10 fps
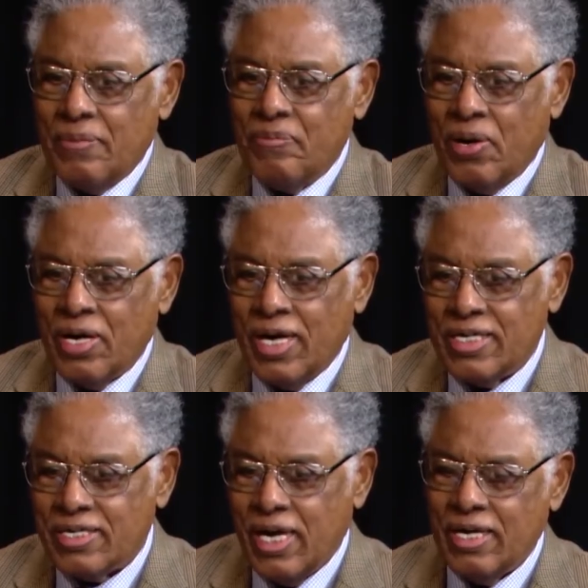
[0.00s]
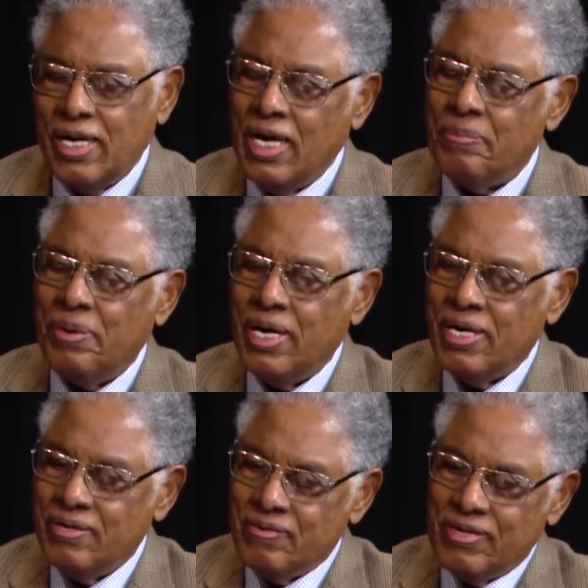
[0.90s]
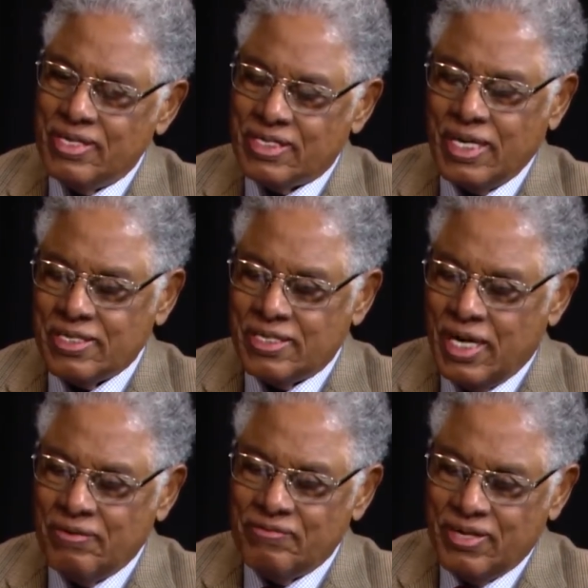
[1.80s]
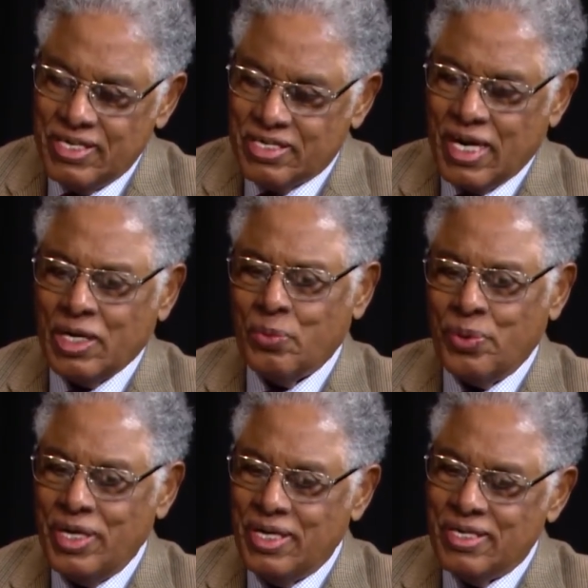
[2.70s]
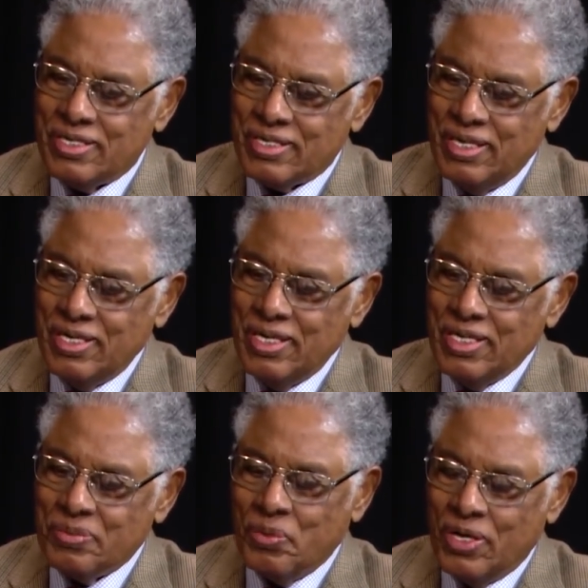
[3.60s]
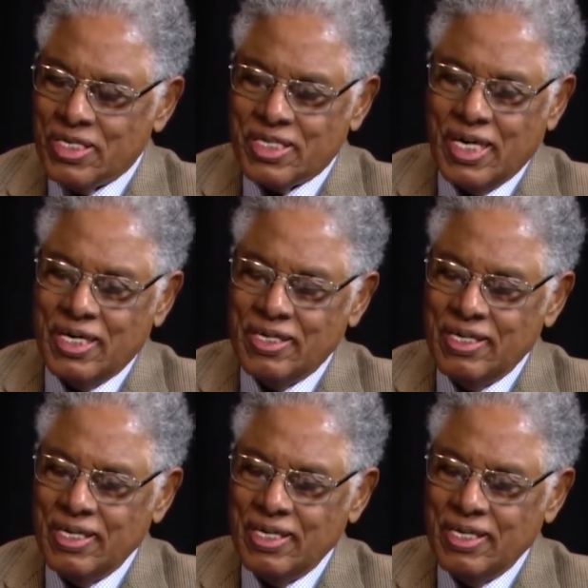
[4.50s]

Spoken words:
bought a secondhand set of encyclopedias, small set,